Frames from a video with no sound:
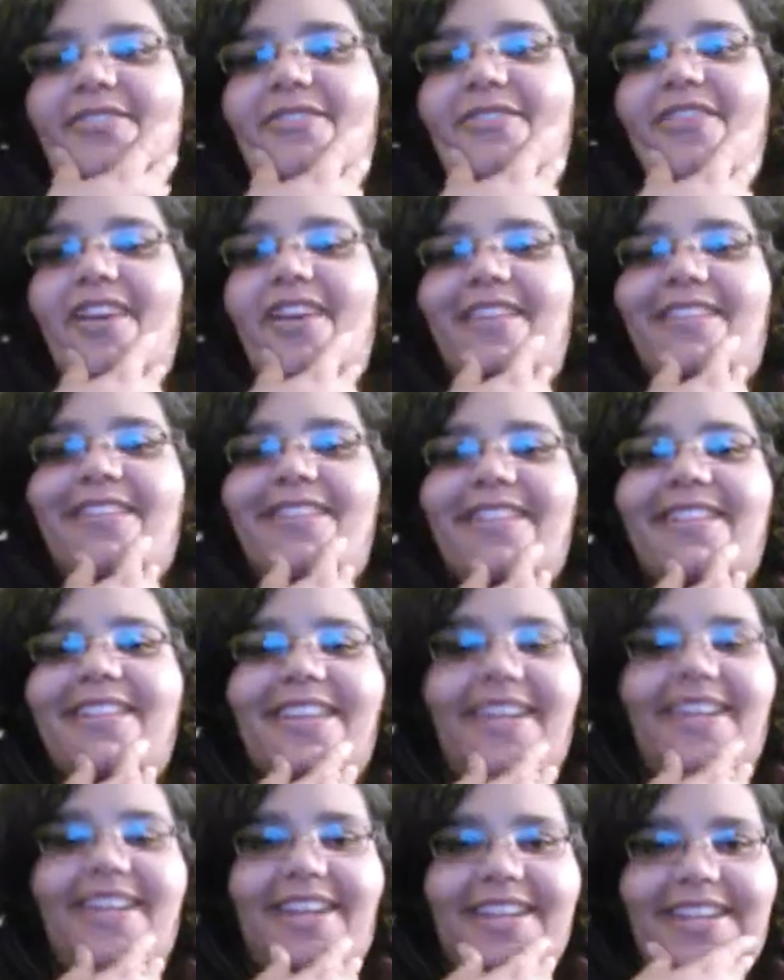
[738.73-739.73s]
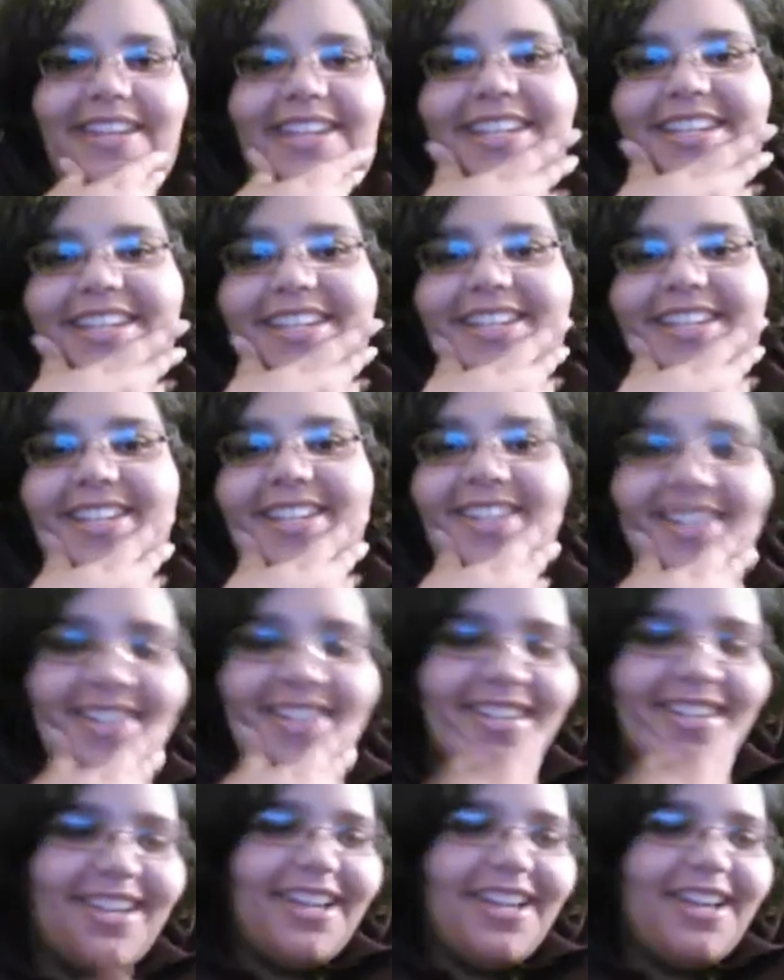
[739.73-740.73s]
investigating.
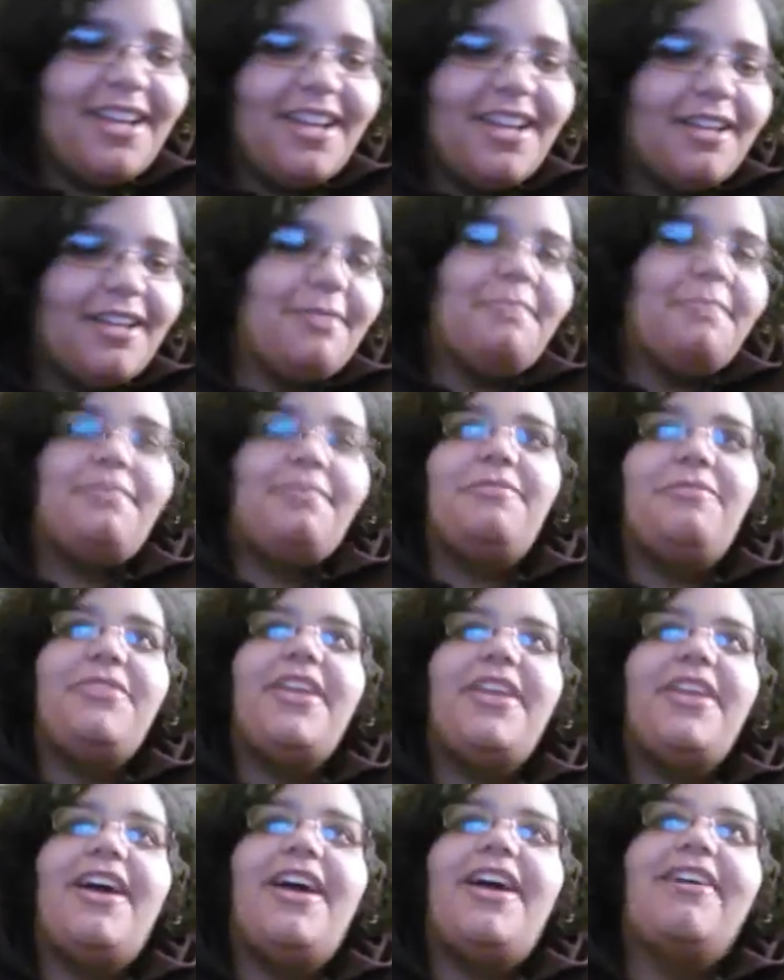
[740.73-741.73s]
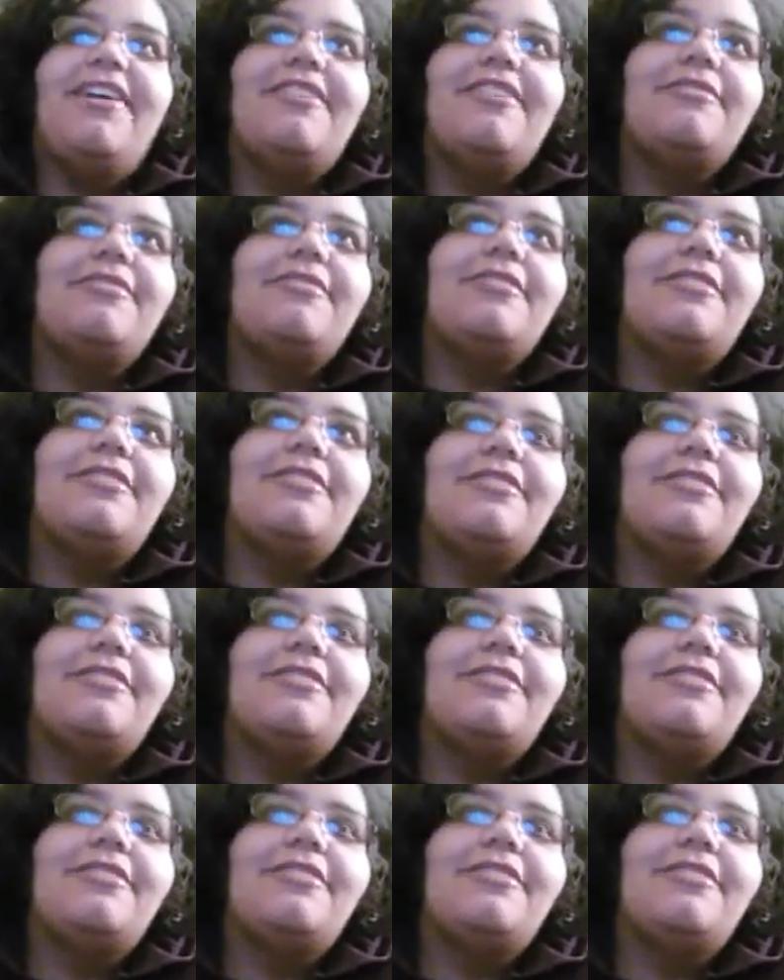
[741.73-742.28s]
No.